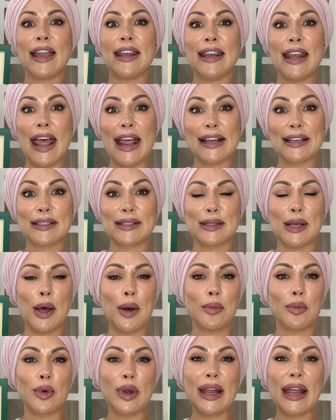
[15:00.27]
Next
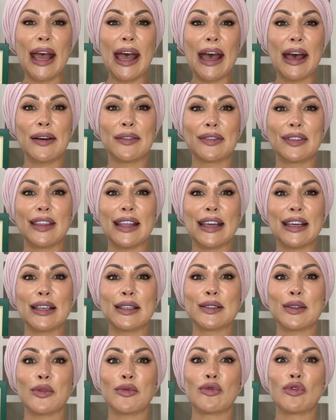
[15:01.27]
up, we have
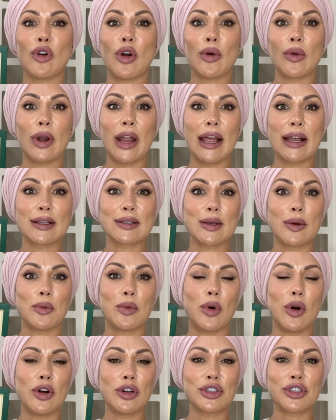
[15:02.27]
this Rolex
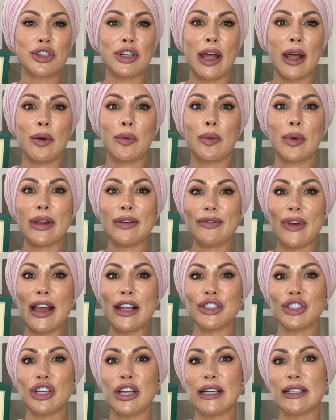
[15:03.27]
watch. Now, we've
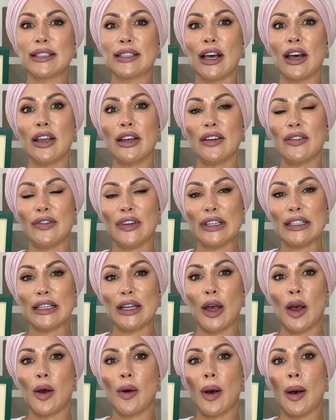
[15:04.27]
actually done a
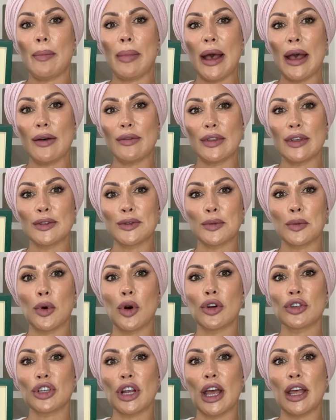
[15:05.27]
video about this
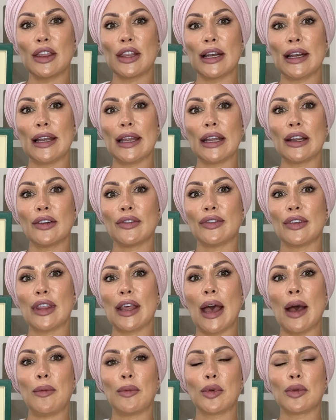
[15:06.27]
watch, and the link for
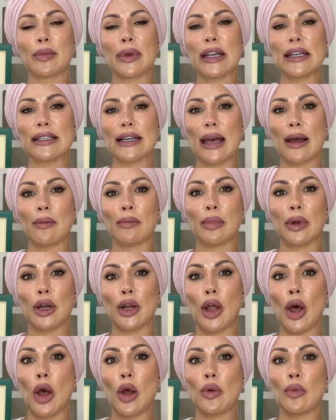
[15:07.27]
that will be down
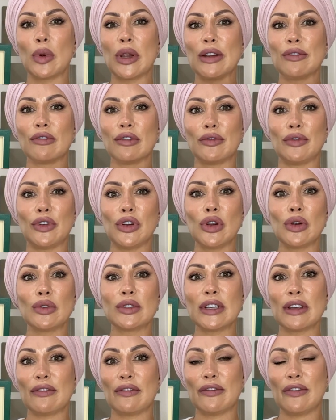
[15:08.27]
below. We
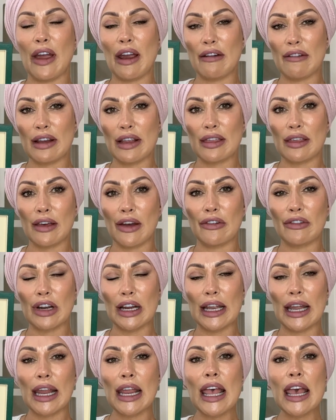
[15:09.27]
reviewed it very
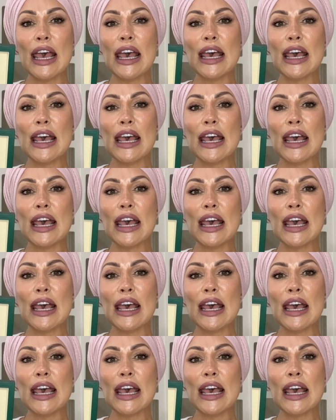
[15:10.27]
thoroughly.